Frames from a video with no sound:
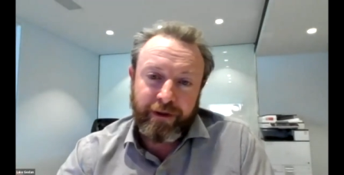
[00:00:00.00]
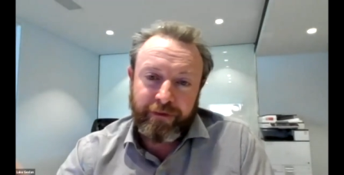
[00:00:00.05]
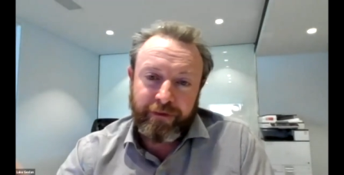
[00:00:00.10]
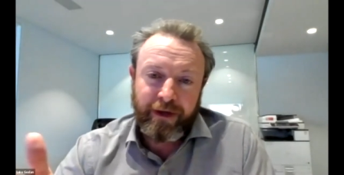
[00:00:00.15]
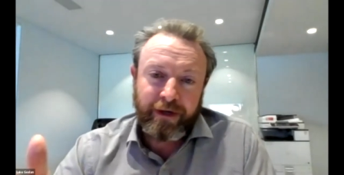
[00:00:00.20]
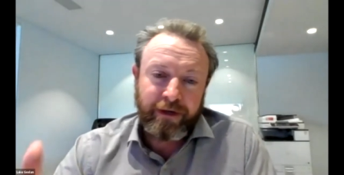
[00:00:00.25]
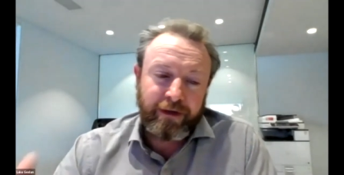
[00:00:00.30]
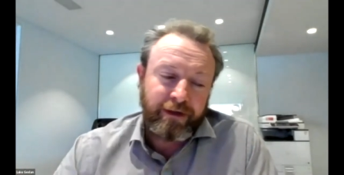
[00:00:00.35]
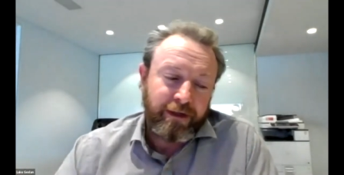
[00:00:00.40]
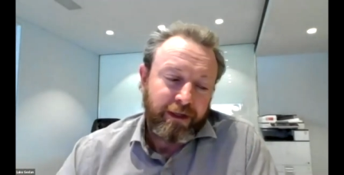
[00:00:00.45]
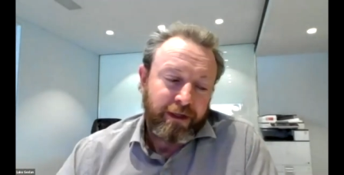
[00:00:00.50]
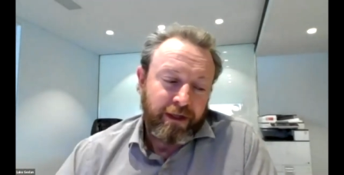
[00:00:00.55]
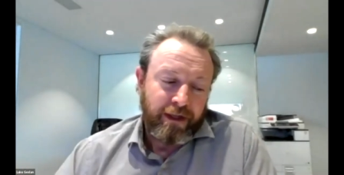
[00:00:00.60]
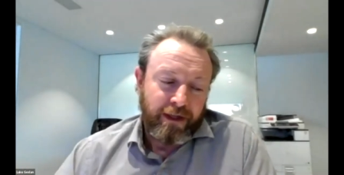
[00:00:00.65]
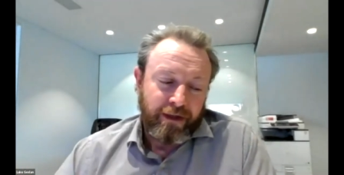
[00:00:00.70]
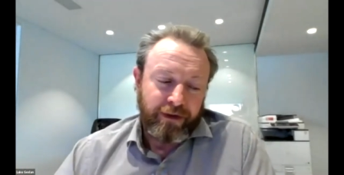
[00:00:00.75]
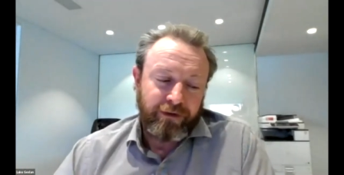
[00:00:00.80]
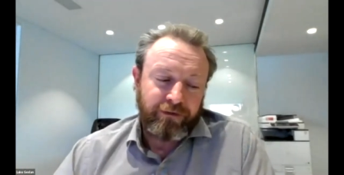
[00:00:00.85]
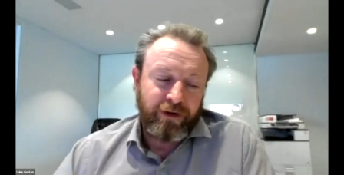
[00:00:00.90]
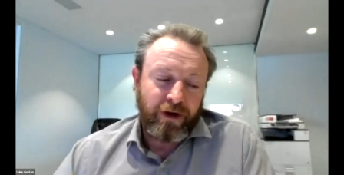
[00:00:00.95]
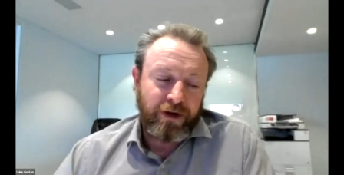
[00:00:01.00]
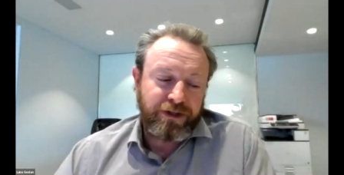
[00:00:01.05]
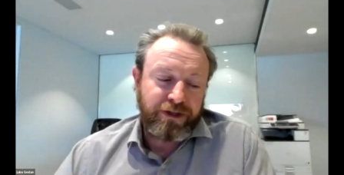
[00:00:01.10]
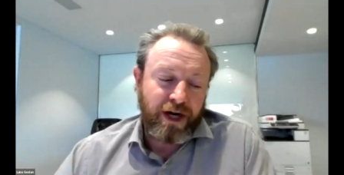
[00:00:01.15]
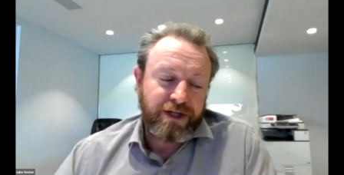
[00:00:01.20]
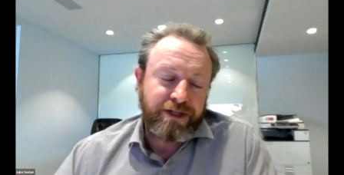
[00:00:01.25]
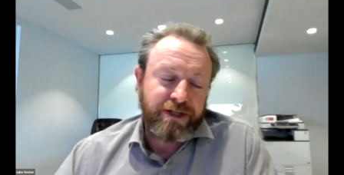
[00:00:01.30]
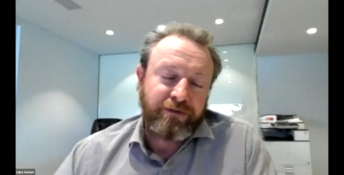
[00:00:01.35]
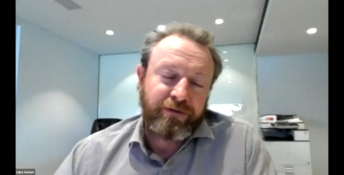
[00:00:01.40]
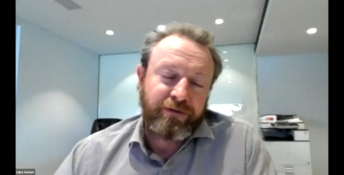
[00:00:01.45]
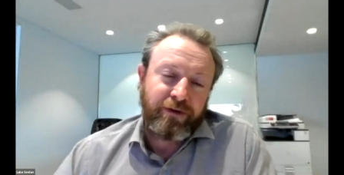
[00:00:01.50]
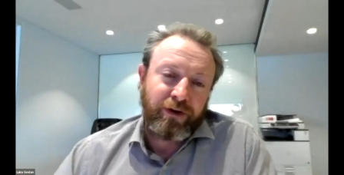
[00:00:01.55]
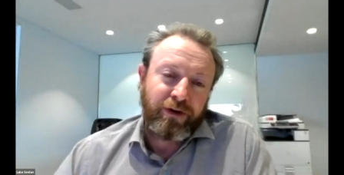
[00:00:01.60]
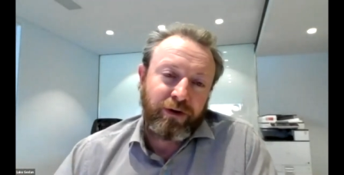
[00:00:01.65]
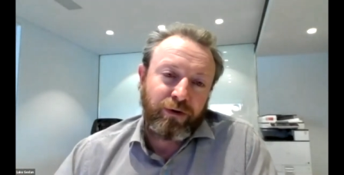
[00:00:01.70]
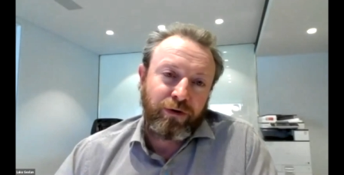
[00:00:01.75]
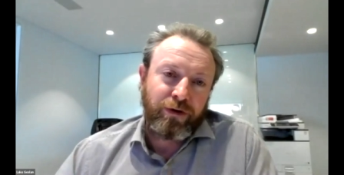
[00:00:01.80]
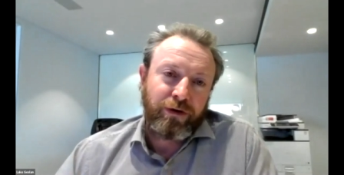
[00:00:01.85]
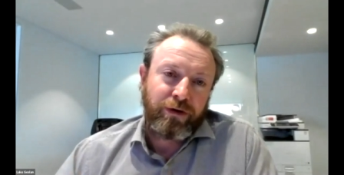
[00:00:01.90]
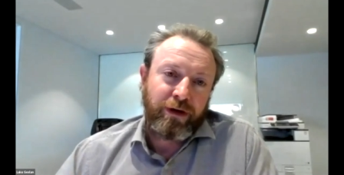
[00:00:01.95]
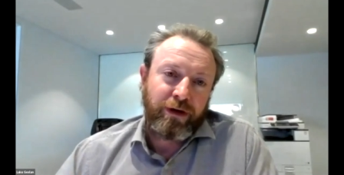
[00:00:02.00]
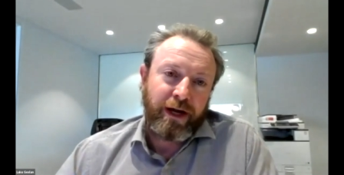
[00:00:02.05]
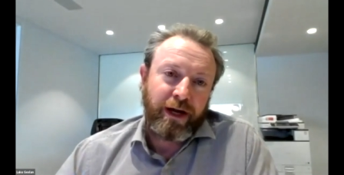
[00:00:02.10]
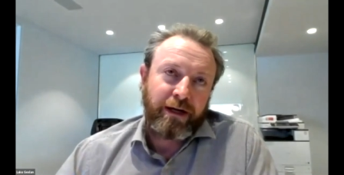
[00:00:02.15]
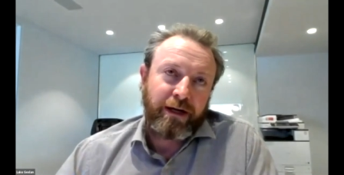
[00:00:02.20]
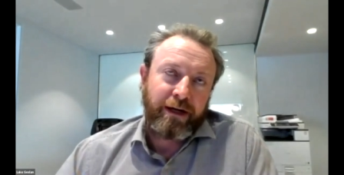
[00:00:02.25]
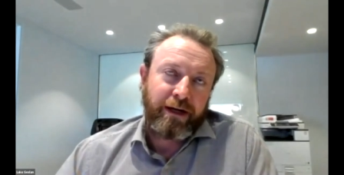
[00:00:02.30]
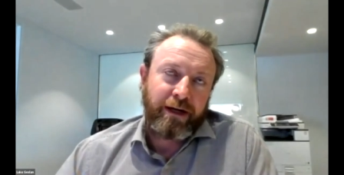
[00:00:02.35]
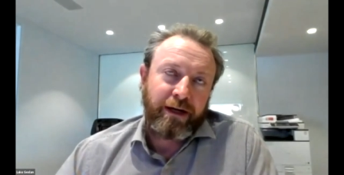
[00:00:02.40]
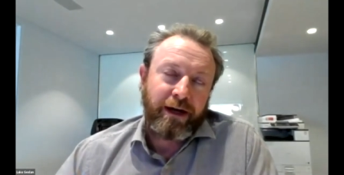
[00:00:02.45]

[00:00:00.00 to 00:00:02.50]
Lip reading: And then the association is very good at